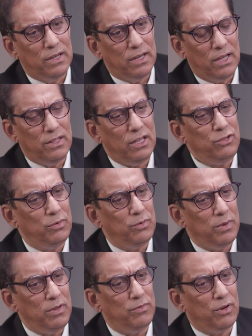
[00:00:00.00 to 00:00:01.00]
and that's what
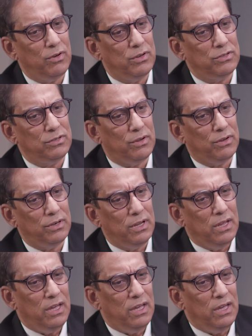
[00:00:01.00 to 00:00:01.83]
we focused on.